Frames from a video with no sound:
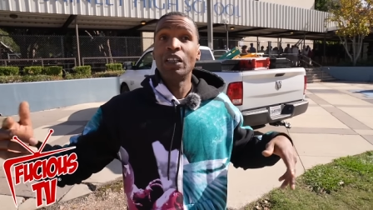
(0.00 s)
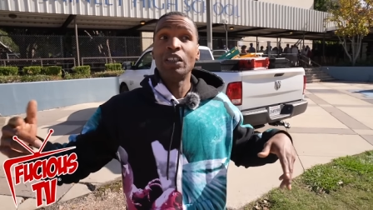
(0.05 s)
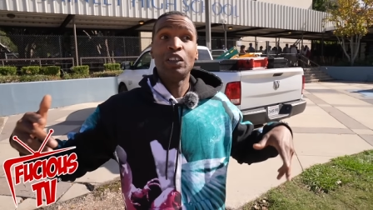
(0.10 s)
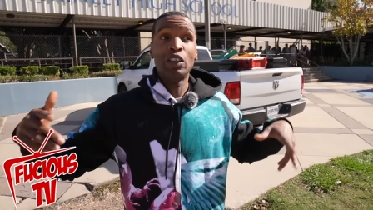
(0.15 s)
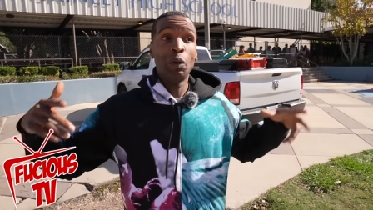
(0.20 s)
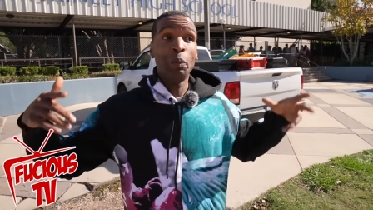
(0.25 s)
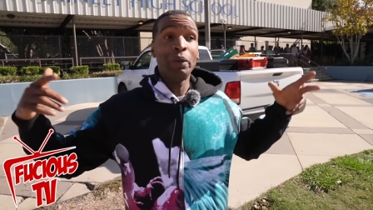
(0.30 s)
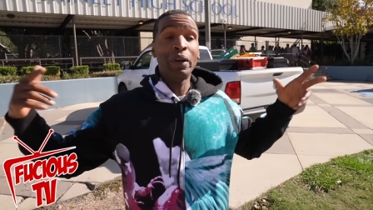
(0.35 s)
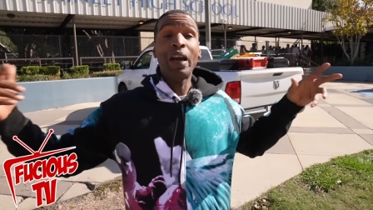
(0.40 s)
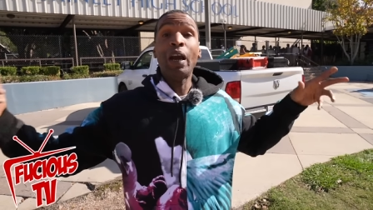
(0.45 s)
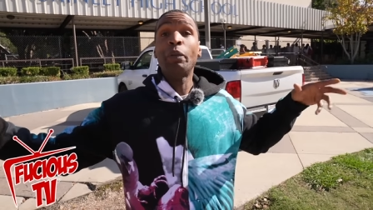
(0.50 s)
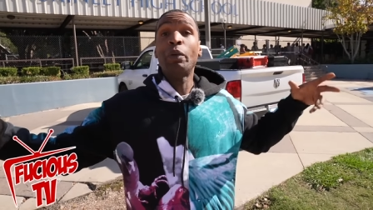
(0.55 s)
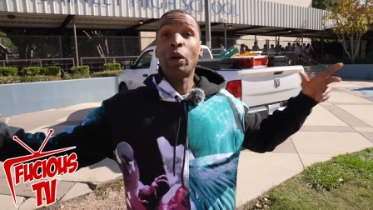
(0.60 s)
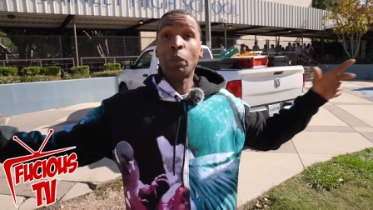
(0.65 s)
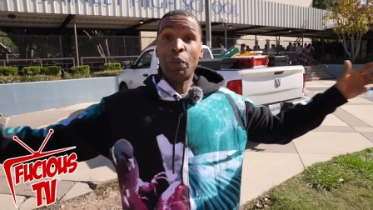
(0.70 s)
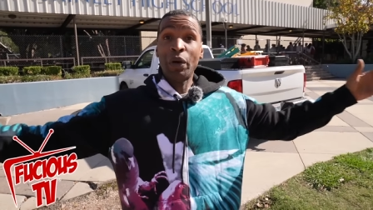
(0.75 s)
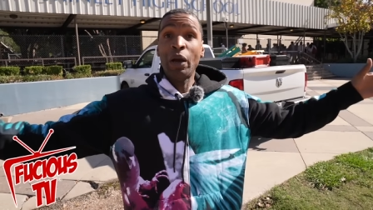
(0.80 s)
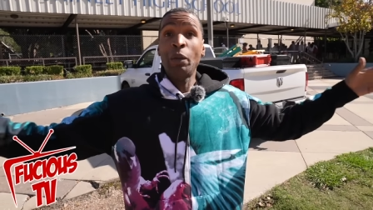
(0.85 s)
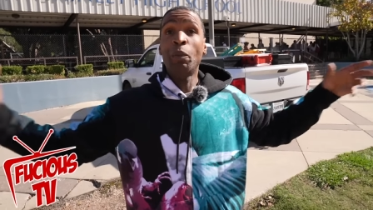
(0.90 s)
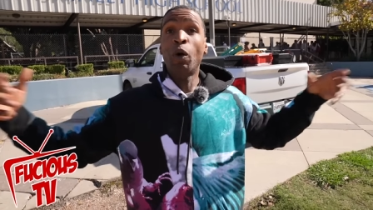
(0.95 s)
to be able to
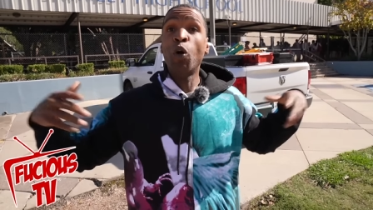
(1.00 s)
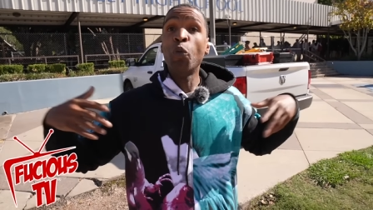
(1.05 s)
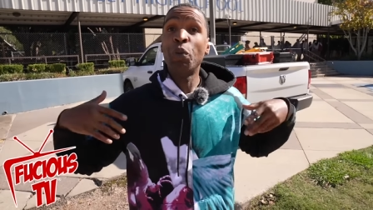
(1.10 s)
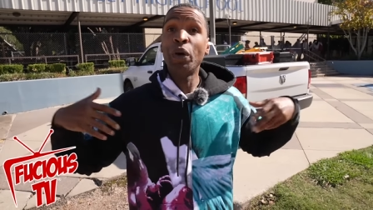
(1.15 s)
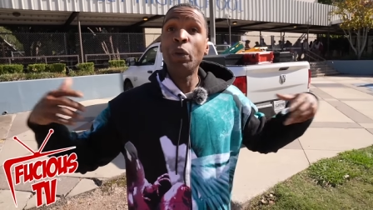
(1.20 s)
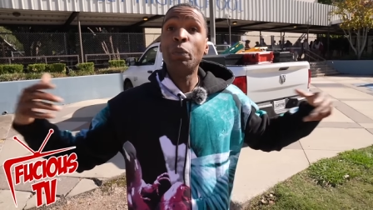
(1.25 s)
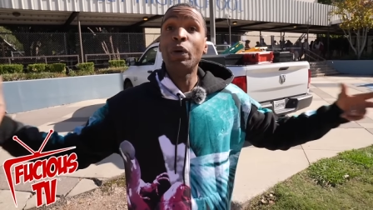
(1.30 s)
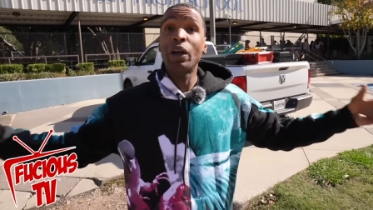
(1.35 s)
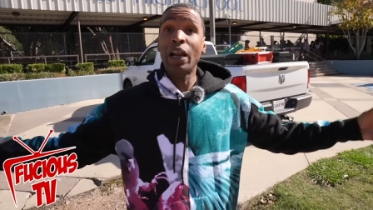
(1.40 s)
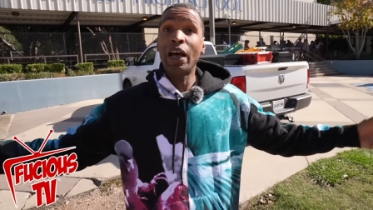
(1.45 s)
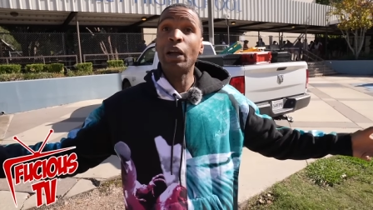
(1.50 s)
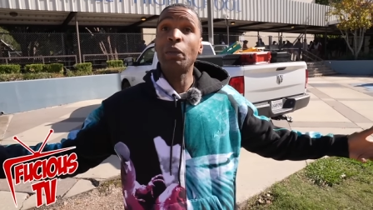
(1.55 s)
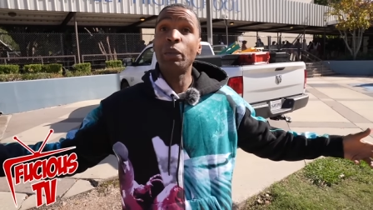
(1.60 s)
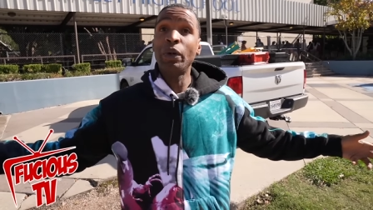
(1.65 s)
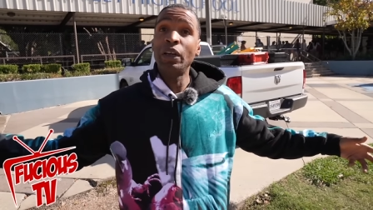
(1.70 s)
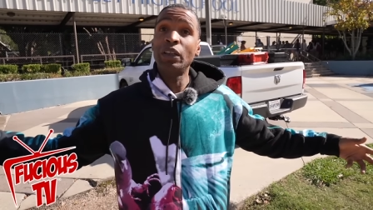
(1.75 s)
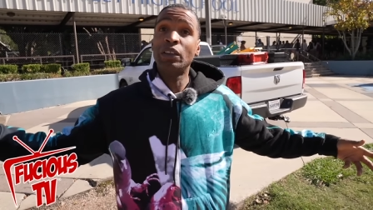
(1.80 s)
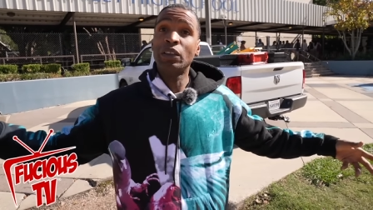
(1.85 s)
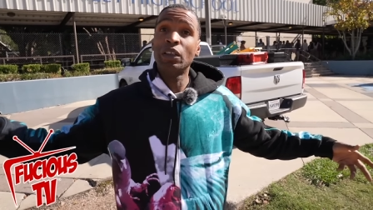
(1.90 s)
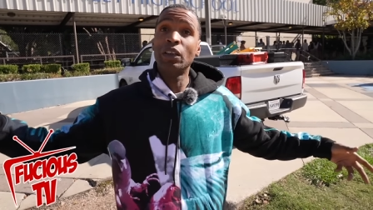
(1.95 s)
pay more people like
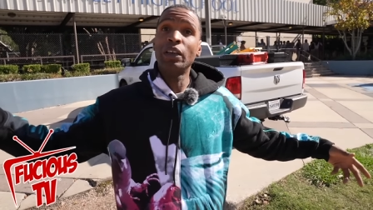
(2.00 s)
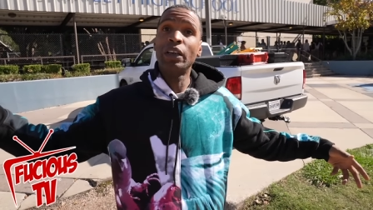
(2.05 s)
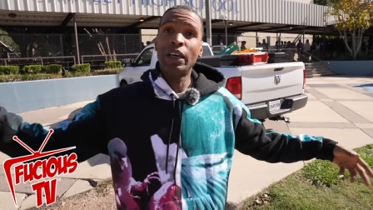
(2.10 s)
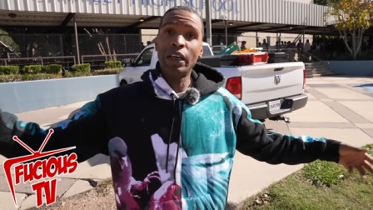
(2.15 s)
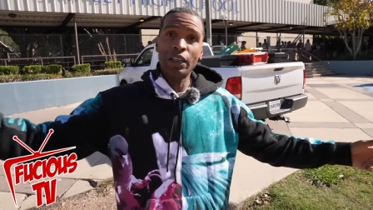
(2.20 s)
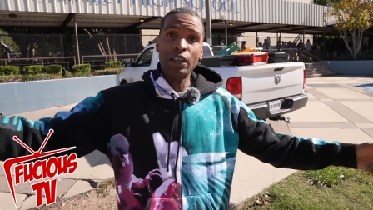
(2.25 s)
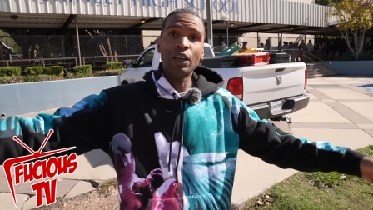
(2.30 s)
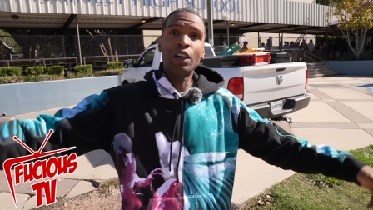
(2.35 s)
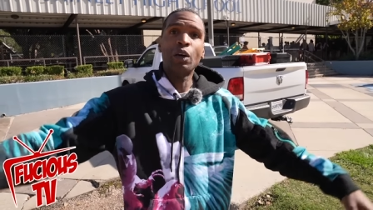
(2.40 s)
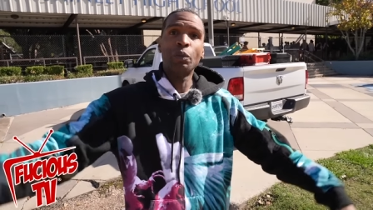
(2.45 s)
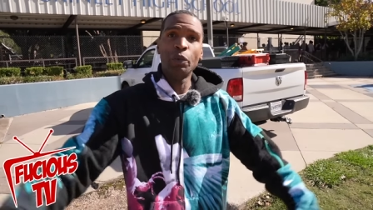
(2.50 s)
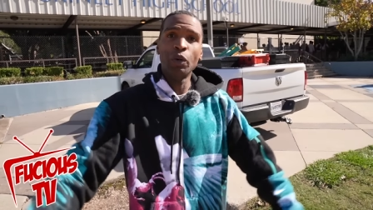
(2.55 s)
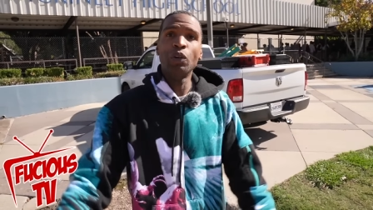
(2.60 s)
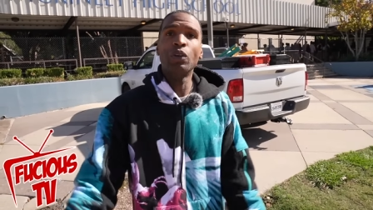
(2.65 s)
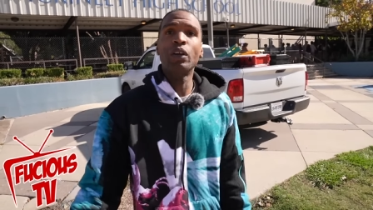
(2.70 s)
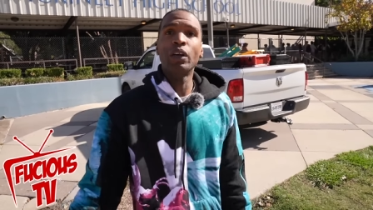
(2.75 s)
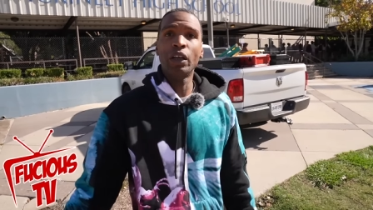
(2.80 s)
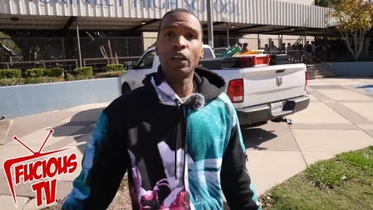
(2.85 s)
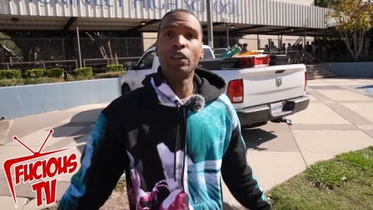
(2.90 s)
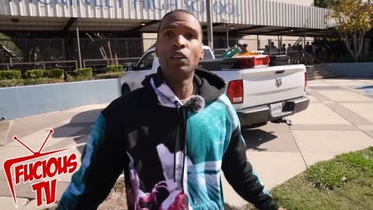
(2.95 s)
me to get in the
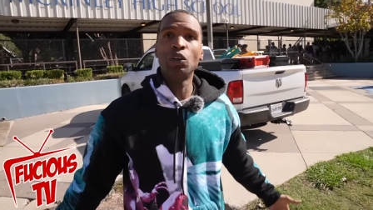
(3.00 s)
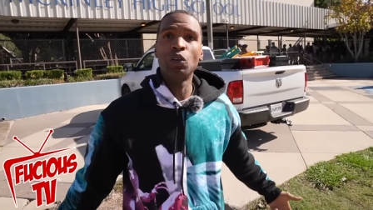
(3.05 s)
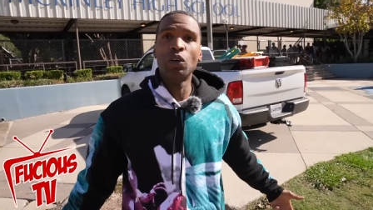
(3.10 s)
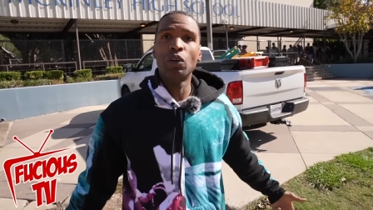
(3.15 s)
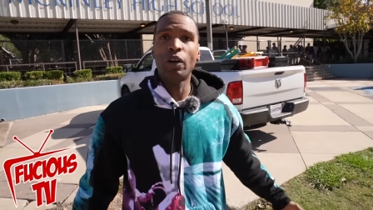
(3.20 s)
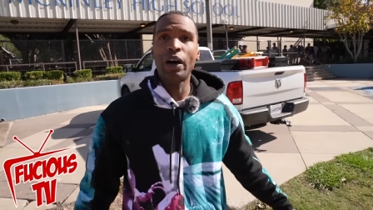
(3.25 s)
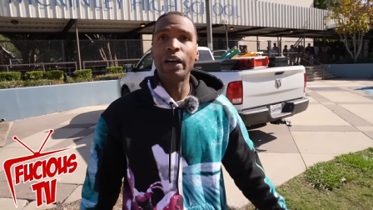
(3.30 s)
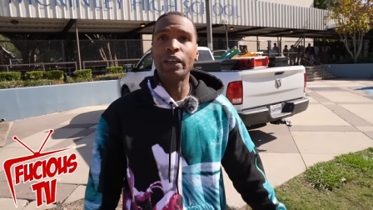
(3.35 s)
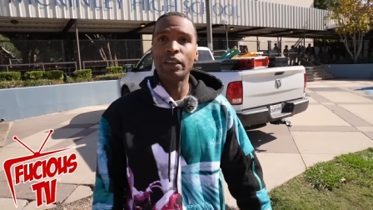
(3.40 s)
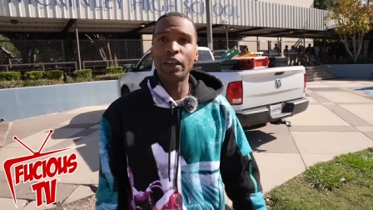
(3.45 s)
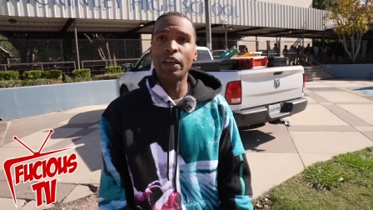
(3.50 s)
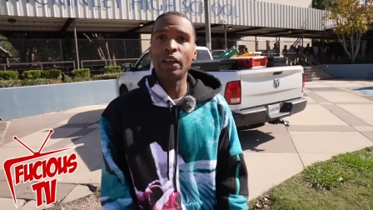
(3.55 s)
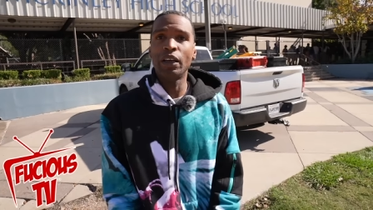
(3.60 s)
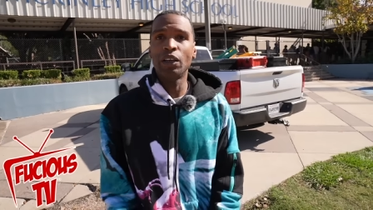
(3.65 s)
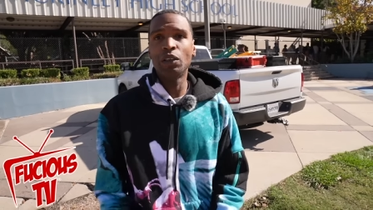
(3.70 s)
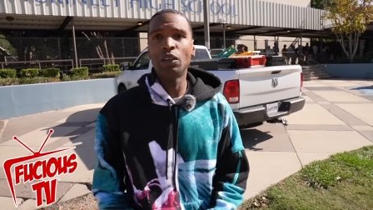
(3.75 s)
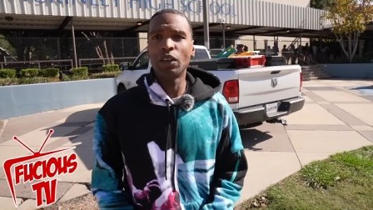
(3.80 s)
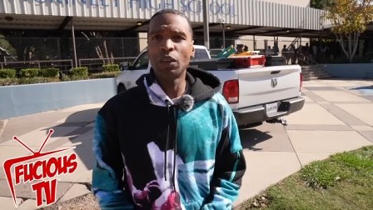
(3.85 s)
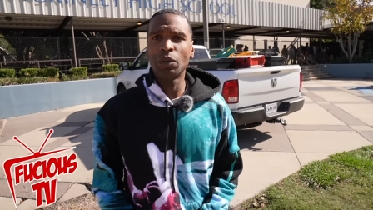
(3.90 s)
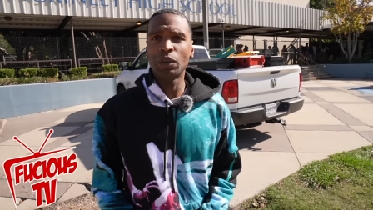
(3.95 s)
community and do the right thing.
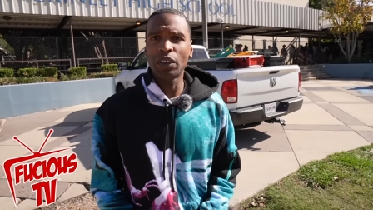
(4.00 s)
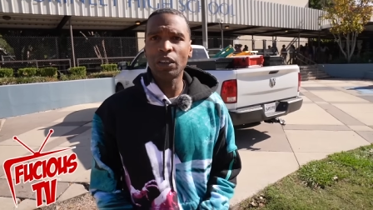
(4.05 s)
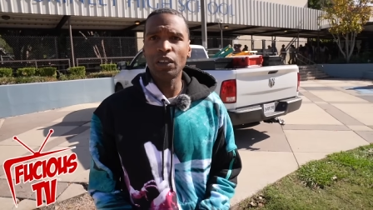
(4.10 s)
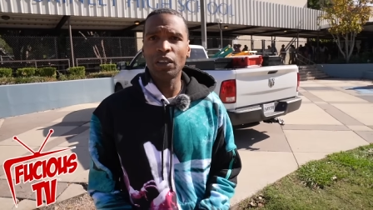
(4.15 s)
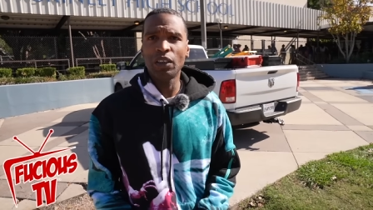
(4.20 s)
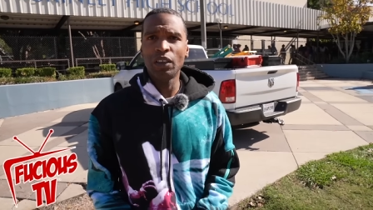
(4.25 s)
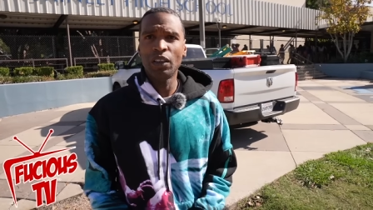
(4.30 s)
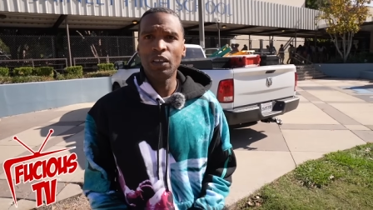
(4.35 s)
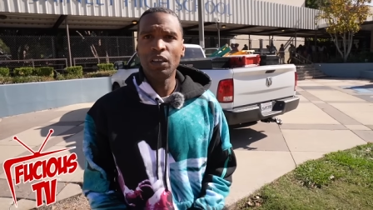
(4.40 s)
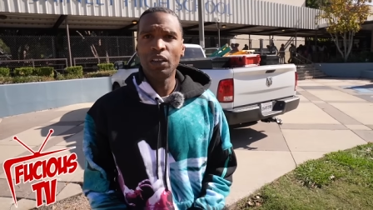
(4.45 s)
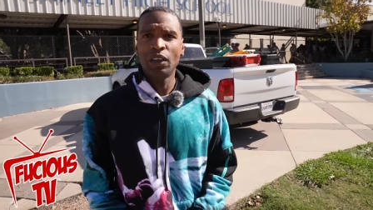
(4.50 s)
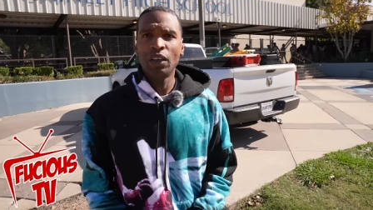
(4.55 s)
You know what I'm saying?